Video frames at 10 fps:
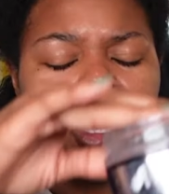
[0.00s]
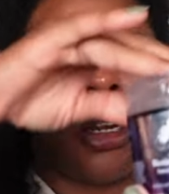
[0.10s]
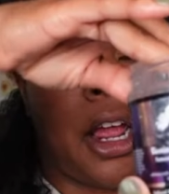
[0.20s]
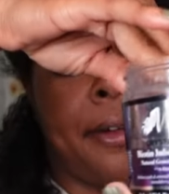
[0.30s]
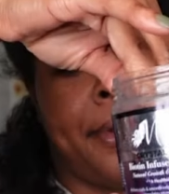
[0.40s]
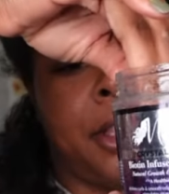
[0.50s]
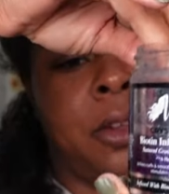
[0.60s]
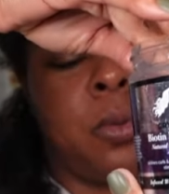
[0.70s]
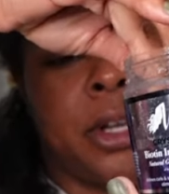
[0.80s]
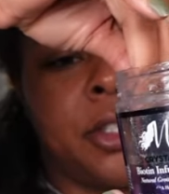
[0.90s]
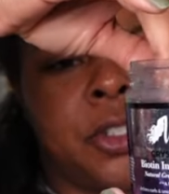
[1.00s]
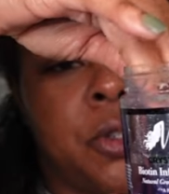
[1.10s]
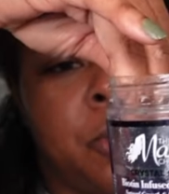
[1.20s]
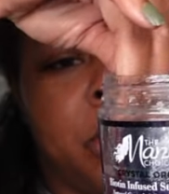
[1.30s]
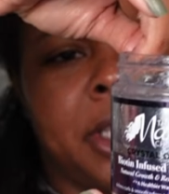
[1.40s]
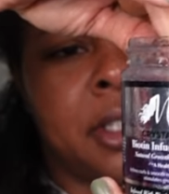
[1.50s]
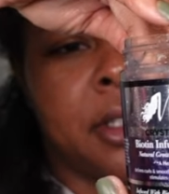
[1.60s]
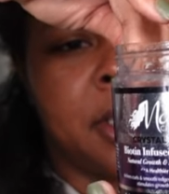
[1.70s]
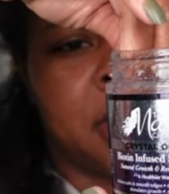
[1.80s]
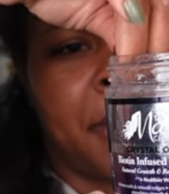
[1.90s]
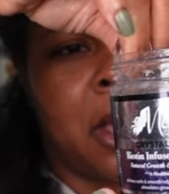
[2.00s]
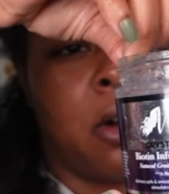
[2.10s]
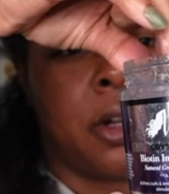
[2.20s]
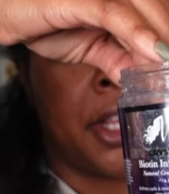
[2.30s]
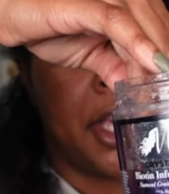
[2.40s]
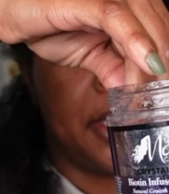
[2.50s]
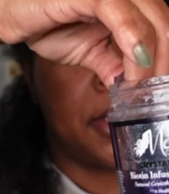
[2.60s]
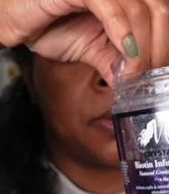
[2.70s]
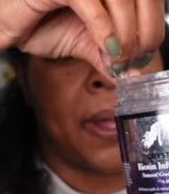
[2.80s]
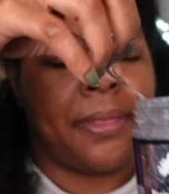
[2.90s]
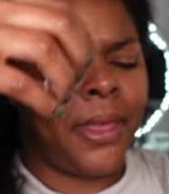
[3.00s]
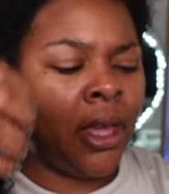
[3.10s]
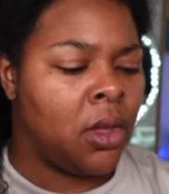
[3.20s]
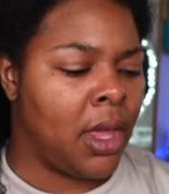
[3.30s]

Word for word: And I really want to listen to my audience. So I think